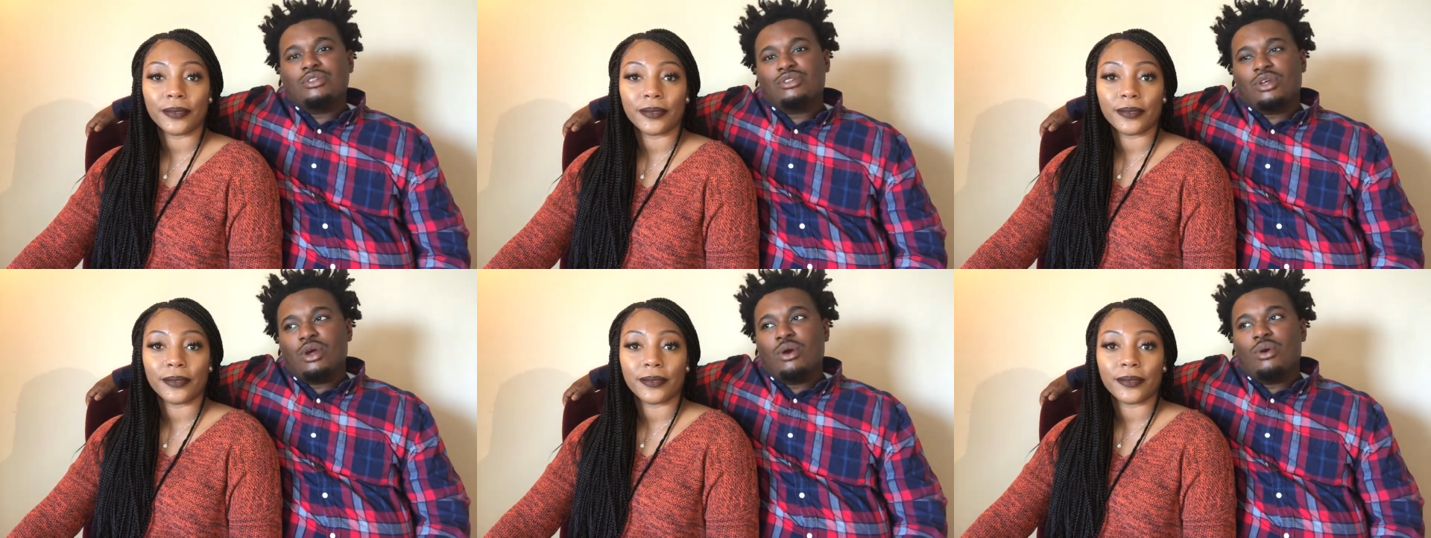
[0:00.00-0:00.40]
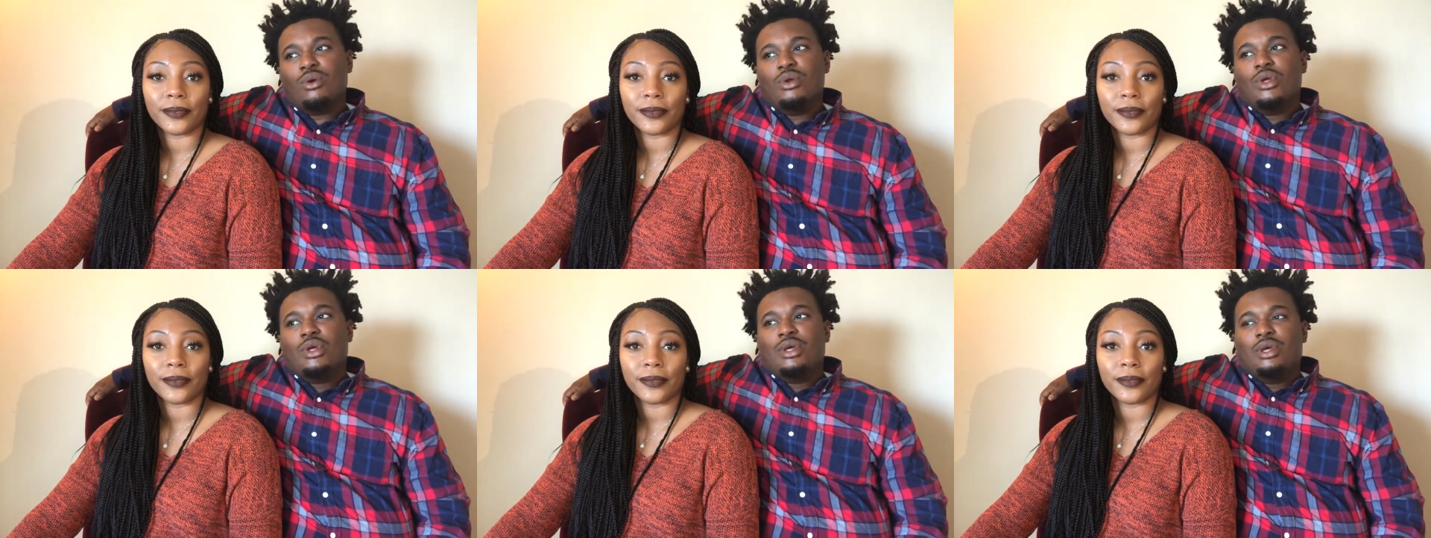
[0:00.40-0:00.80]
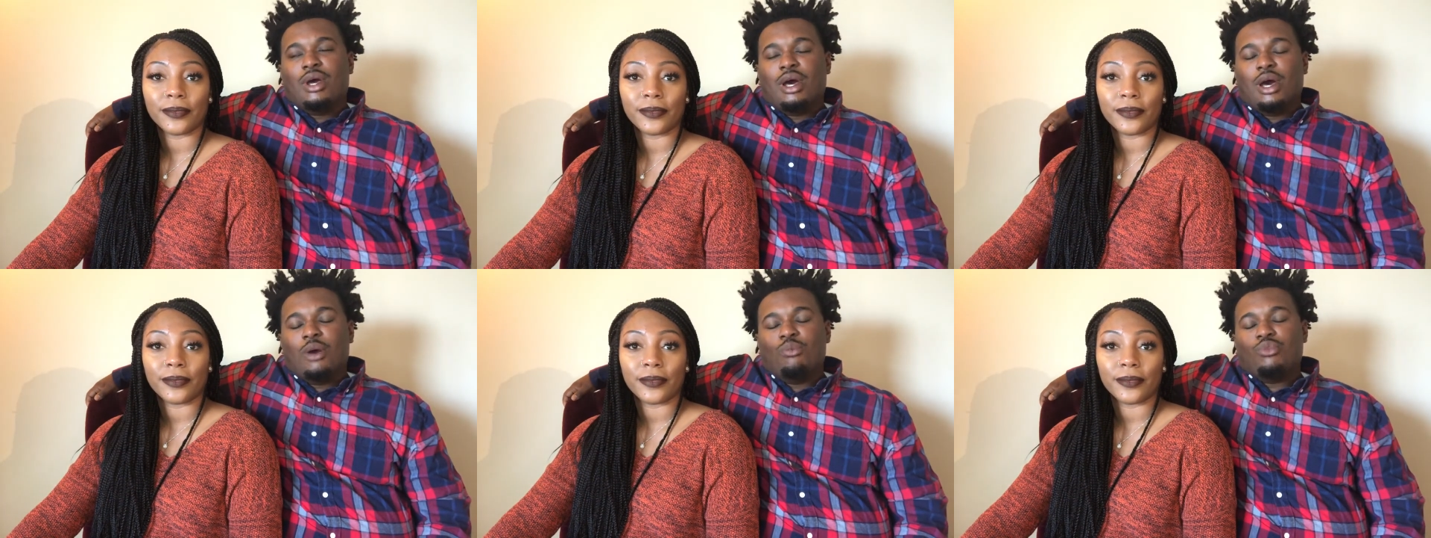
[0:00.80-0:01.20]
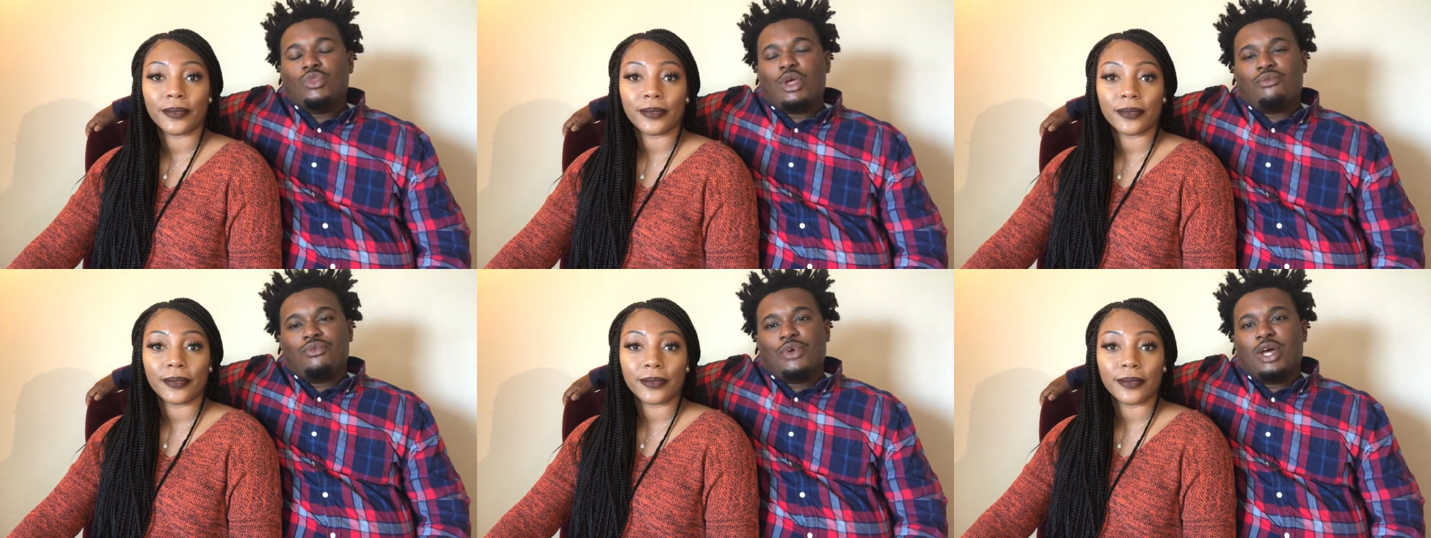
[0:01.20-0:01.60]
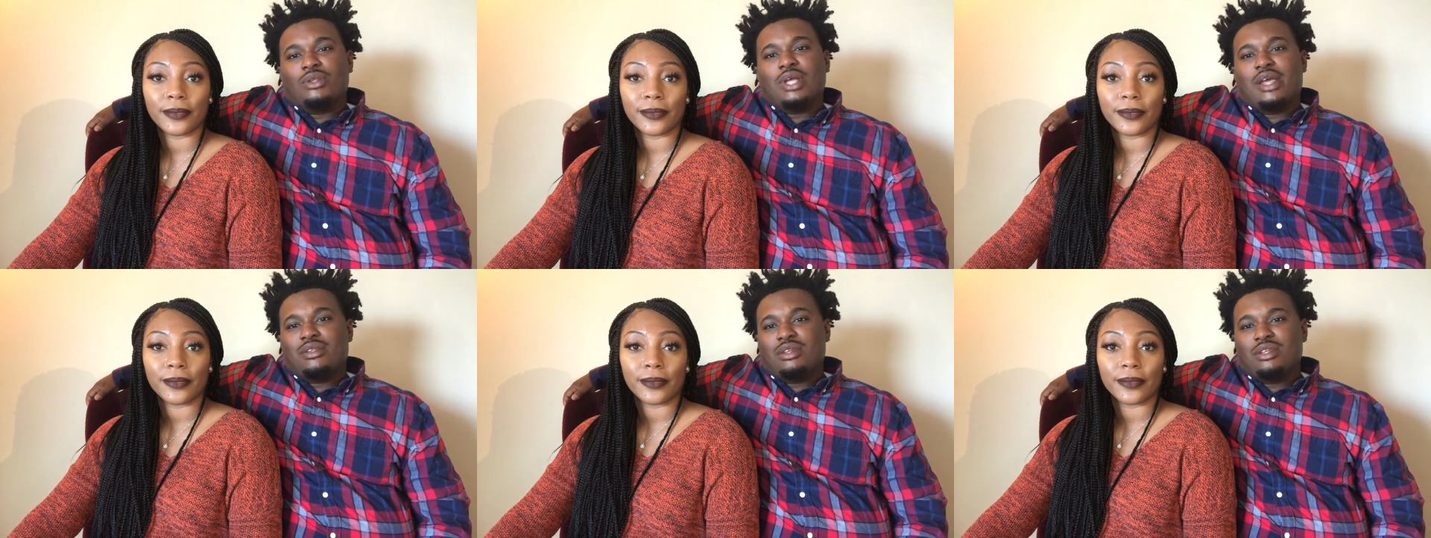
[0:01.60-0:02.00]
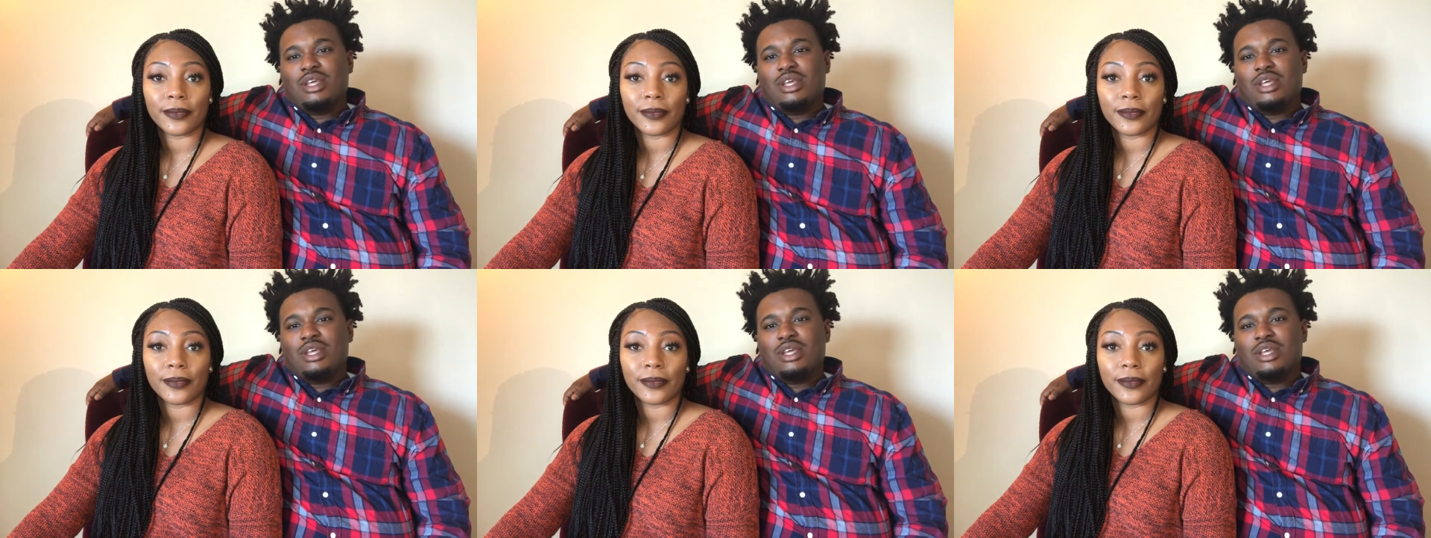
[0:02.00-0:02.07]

Speaker 1: So um, felt like the